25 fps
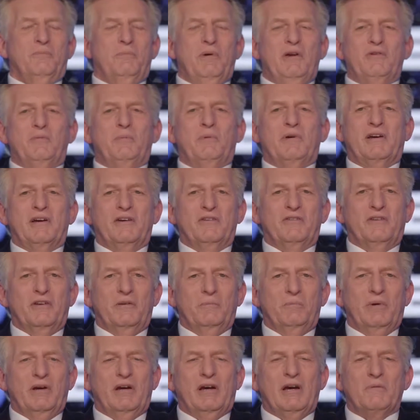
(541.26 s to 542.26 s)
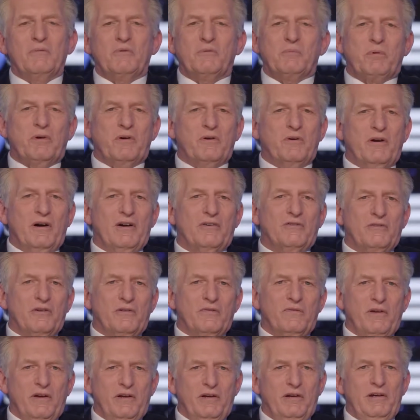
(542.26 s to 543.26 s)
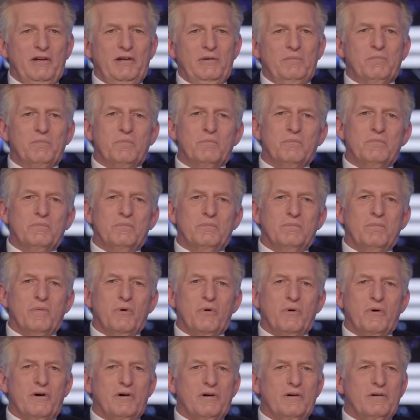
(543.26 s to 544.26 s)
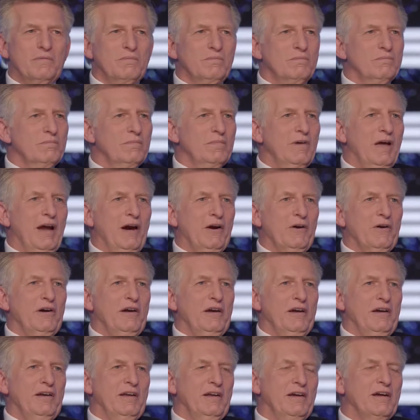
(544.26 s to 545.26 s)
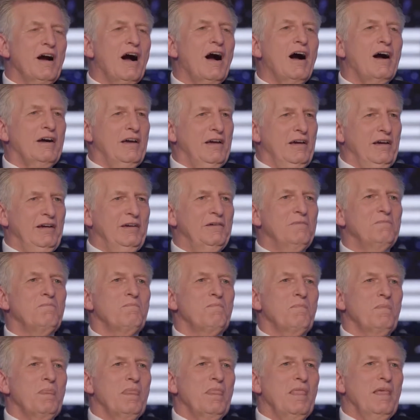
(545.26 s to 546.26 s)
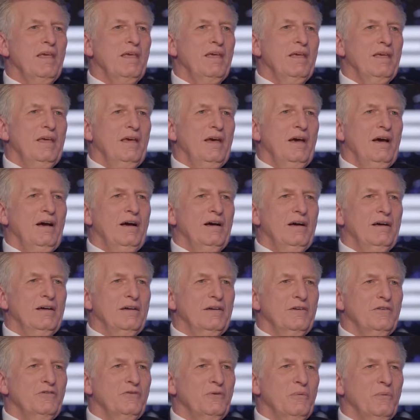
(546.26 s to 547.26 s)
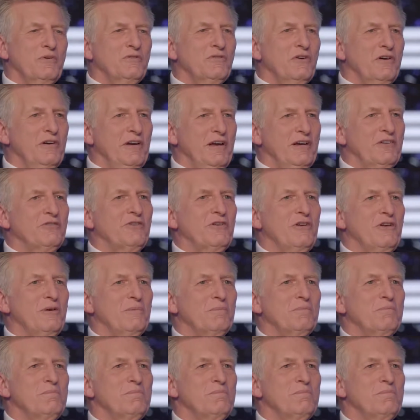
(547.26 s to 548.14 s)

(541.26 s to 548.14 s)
speech because it becomes progressively more arrogant and cocky. So what's our next clip?